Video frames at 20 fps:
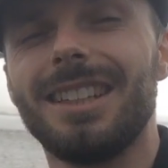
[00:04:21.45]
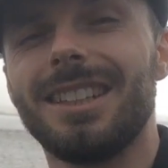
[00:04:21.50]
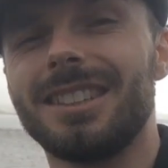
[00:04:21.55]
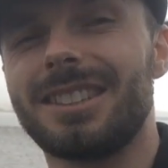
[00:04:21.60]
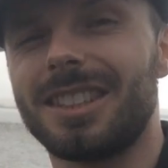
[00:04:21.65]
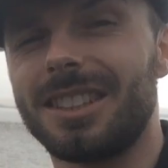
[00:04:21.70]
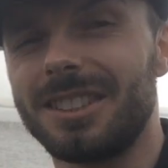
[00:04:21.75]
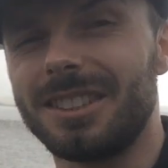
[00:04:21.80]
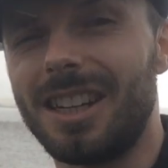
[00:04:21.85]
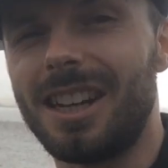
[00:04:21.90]

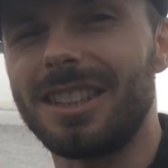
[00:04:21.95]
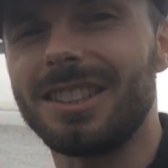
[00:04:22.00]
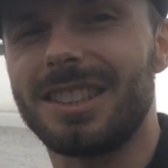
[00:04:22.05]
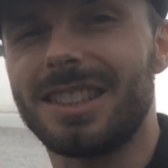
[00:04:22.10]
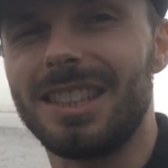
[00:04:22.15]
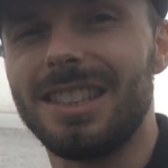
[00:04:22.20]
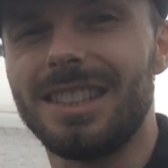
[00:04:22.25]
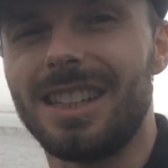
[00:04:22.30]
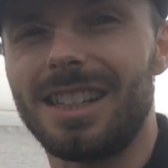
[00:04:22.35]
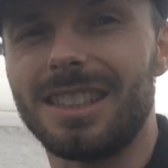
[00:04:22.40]
until
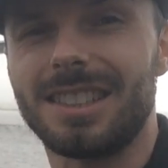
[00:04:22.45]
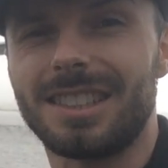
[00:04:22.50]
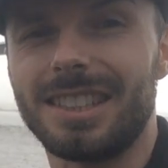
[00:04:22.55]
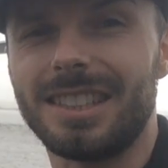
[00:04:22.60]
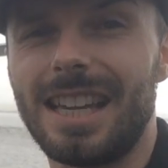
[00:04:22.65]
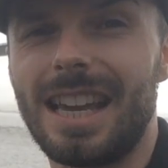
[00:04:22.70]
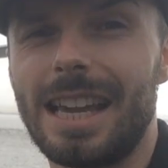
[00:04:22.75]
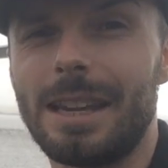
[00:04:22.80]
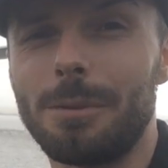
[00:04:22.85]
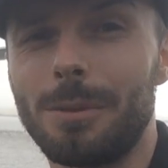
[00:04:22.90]

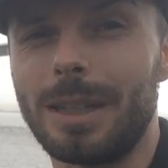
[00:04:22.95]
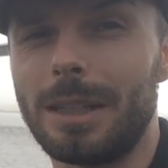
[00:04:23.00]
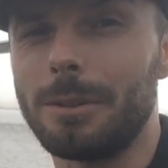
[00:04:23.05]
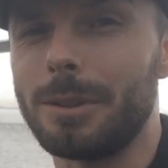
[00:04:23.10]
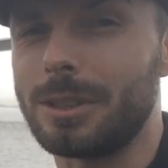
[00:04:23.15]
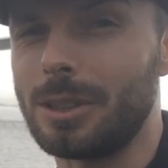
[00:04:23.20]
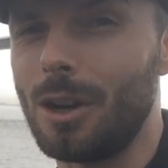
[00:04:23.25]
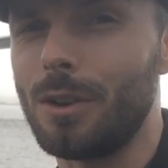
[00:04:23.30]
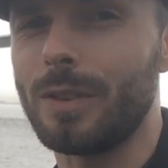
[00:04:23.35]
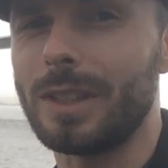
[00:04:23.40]
1998 when it
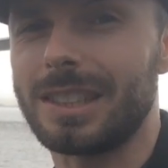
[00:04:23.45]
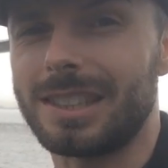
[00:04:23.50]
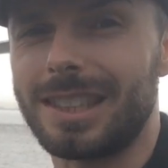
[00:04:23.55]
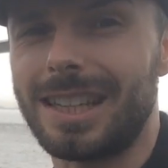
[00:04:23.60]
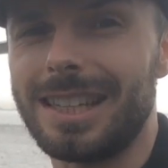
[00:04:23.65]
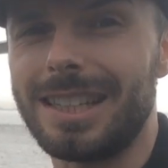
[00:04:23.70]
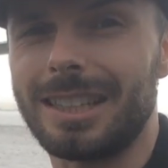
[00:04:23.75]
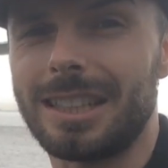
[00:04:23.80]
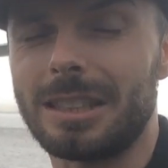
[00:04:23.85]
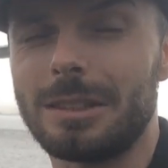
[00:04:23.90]
was
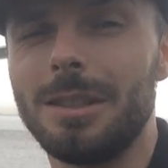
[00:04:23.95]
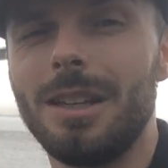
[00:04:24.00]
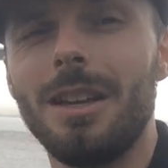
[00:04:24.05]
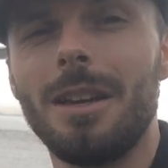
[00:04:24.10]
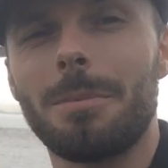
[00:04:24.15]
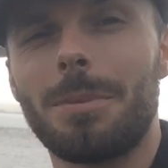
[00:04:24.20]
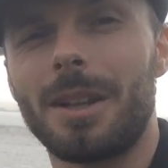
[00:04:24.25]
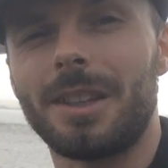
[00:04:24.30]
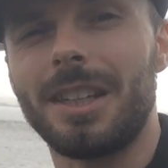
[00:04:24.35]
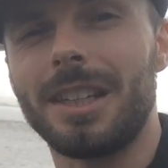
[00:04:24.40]
overtaken
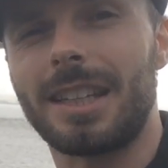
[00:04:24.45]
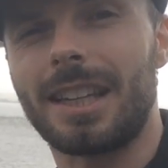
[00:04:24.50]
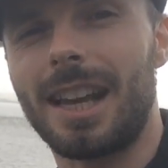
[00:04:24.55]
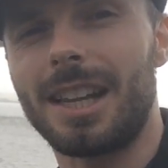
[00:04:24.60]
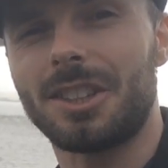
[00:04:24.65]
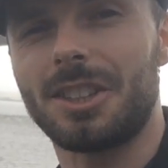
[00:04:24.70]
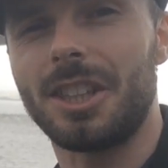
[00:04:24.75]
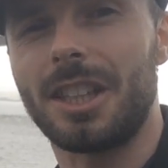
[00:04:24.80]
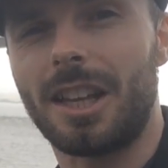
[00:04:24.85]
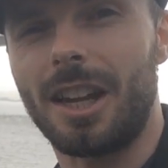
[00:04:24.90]
by the
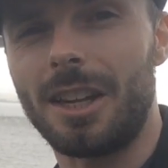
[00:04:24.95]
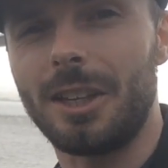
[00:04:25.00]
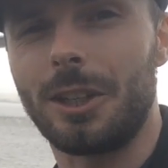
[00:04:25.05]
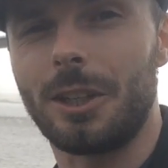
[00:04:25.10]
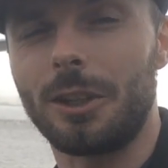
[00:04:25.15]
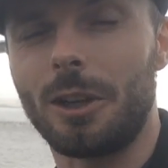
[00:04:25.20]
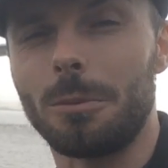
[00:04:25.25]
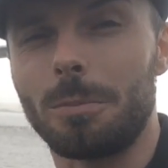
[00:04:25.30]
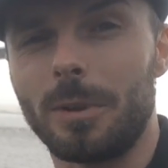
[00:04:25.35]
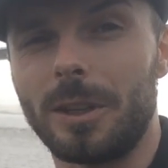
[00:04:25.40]
Akashi
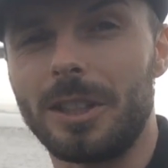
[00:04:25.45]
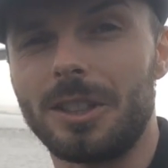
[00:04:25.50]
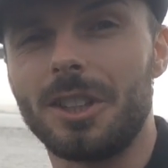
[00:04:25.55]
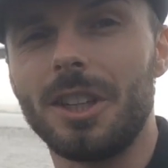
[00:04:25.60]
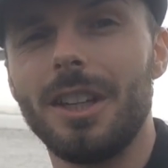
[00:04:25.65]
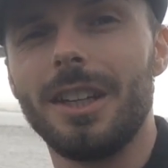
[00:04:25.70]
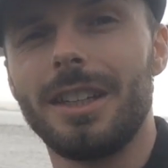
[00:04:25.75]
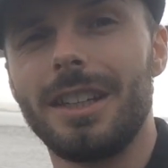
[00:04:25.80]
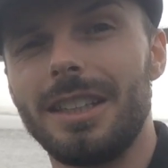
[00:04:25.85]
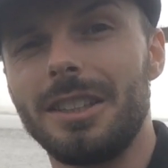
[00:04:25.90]
Kaikyo Bridge
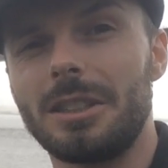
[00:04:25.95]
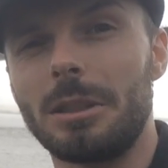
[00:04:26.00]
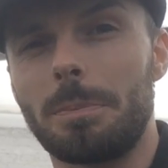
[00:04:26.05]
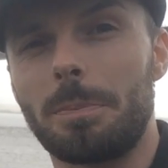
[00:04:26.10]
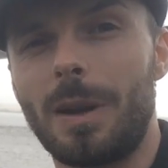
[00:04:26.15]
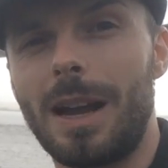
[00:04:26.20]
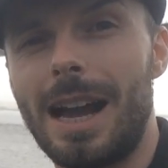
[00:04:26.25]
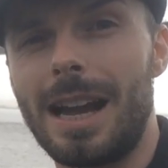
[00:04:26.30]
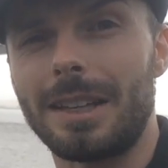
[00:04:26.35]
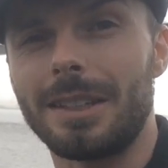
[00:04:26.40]
in
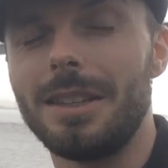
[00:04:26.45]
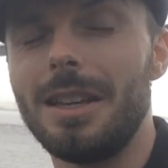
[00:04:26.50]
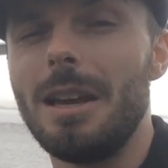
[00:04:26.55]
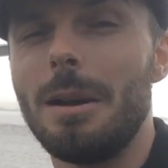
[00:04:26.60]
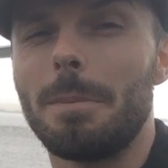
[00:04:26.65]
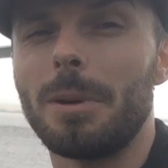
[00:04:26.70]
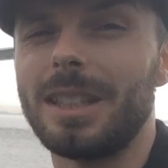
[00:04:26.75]
Japan.